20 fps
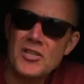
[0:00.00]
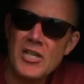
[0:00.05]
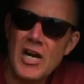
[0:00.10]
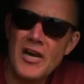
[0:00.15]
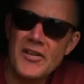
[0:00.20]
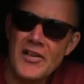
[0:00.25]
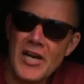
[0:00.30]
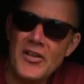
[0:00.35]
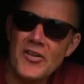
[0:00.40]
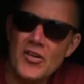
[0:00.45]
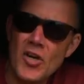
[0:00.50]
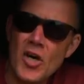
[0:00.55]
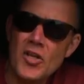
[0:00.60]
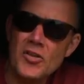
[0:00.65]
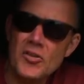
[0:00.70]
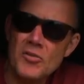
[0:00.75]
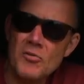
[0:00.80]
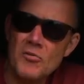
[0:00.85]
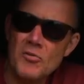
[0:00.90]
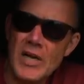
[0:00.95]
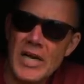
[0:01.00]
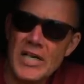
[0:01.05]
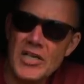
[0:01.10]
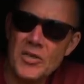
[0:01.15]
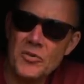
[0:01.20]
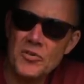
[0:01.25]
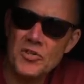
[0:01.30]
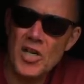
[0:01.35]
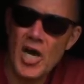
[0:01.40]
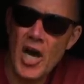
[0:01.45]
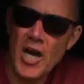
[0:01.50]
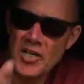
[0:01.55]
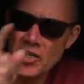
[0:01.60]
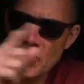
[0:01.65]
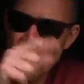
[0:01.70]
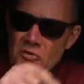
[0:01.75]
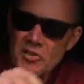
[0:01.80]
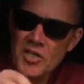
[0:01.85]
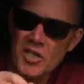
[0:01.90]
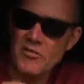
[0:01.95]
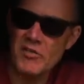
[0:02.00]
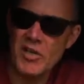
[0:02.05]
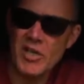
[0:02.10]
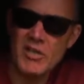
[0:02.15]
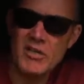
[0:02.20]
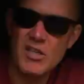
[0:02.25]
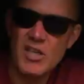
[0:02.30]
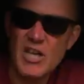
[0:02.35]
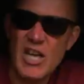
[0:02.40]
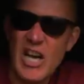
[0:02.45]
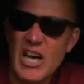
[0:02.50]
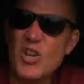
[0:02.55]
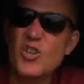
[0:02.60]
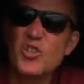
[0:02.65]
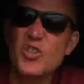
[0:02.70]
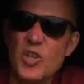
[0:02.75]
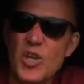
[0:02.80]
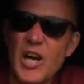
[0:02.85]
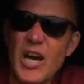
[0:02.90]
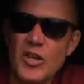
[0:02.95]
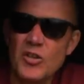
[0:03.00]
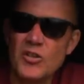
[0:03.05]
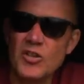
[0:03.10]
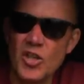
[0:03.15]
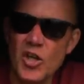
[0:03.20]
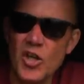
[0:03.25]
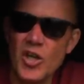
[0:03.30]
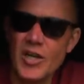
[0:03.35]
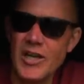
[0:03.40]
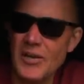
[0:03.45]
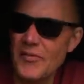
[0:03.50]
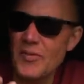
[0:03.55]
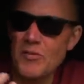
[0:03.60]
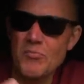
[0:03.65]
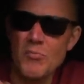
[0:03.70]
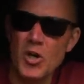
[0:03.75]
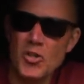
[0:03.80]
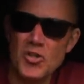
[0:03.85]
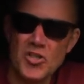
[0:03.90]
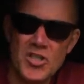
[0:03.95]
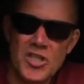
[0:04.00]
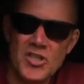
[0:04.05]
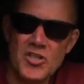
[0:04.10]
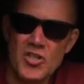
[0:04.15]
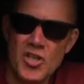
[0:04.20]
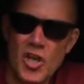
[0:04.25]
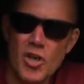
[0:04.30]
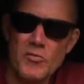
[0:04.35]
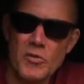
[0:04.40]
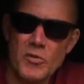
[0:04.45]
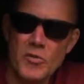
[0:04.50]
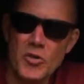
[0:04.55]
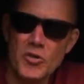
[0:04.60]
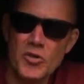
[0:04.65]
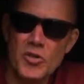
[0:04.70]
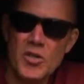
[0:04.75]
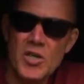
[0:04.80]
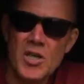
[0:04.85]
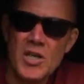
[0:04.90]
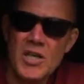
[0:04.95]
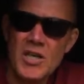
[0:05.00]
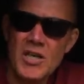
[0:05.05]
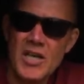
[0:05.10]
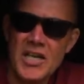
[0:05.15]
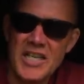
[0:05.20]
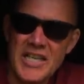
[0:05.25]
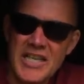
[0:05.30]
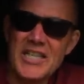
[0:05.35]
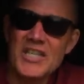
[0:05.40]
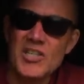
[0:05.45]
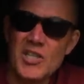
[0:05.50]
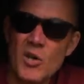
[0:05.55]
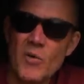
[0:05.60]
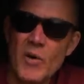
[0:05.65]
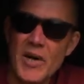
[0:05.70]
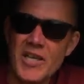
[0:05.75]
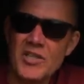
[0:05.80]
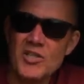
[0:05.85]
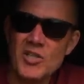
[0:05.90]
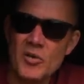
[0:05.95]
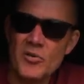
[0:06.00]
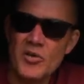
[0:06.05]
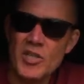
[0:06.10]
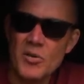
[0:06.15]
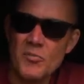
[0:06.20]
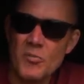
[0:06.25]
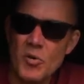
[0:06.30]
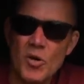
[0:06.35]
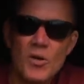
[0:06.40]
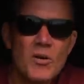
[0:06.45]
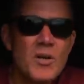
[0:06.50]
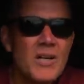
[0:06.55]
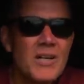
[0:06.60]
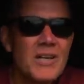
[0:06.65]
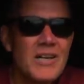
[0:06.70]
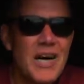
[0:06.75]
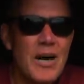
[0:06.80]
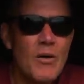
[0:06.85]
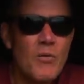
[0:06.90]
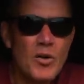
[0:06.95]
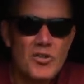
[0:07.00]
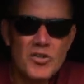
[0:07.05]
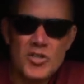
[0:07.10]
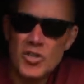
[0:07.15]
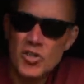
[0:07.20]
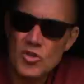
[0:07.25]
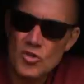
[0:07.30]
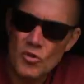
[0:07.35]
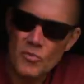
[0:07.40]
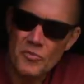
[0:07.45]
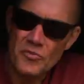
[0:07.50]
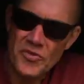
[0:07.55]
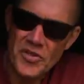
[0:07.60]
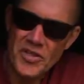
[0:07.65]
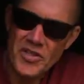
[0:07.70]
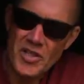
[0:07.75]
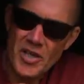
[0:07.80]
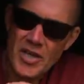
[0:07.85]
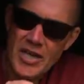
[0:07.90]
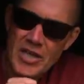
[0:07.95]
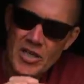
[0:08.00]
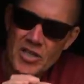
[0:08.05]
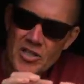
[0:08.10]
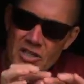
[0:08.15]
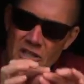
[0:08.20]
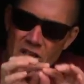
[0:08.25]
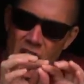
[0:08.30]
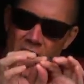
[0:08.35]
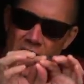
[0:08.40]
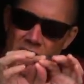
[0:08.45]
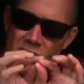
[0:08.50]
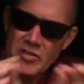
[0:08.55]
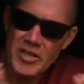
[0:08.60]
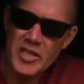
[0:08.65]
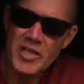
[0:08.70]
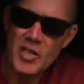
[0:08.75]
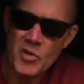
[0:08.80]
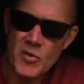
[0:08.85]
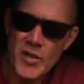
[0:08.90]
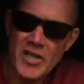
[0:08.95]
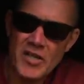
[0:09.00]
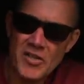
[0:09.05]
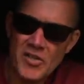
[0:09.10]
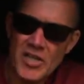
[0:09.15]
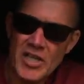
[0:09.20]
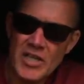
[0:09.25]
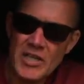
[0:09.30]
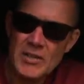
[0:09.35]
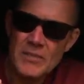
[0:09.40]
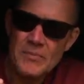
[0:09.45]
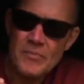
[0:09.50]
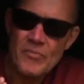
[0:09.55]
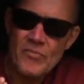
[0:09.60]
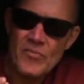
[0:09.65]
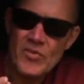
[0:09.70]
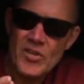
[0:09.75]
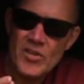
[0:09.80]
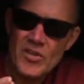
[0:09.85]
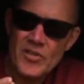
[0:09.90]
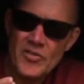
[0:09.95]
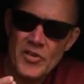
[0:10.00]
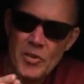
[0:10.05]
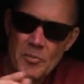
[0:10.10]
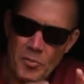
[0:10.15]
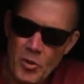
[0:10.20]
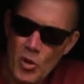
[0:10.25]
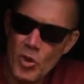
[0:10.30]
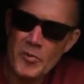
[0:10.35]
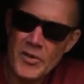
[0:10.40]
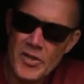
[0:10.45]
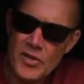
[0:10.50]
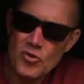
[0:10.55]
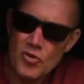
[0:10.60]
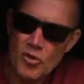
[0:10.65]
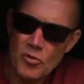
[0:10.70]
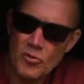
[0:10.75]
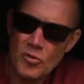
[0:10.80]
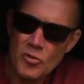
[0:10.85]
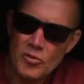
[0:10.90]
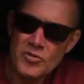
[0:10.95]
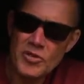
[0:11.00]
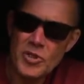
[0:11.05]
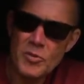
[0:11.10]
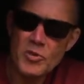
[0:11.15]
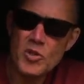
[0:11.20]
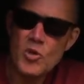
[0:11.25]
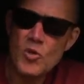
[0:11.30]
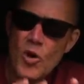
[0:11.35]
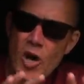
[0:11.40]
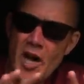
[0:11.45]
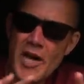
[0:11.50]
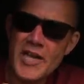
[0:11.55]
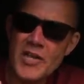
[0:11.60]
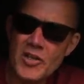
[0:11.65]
tie that knot where you use the IQD rig. I could learn. I think Mozza did show me once an easier way of doing it, but I wanted something that I could tie really quickly, that put them in trouble, that was quite